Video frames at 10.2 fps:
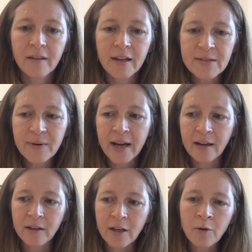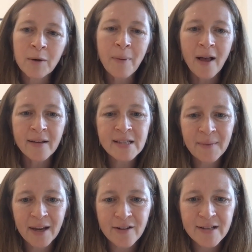That's right. You know, when
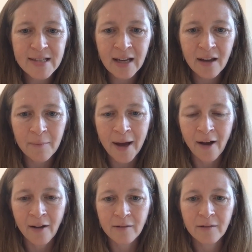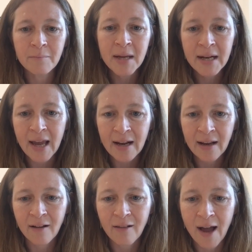policymakers think about
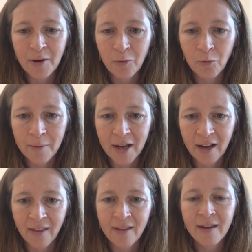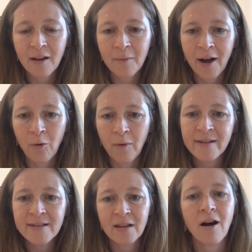mitigating climate warming, they think about what
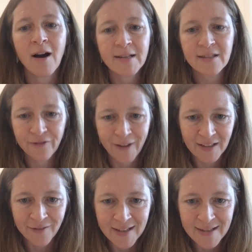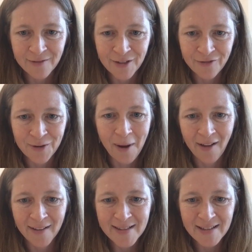is the cost effectiveness of different
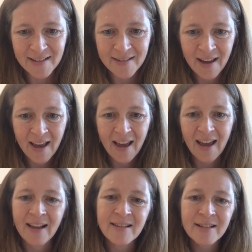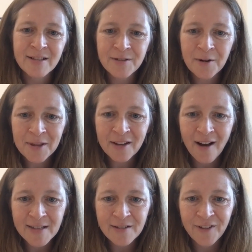policies. And to determine the
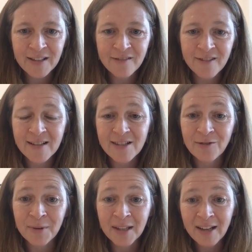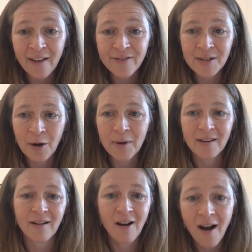cost effectiveness, you really have to know what
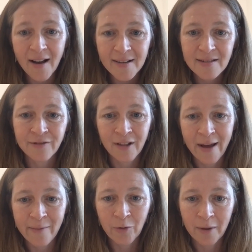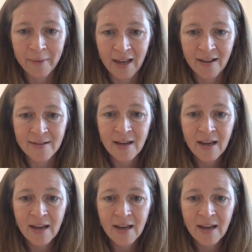the cost of climate warming is.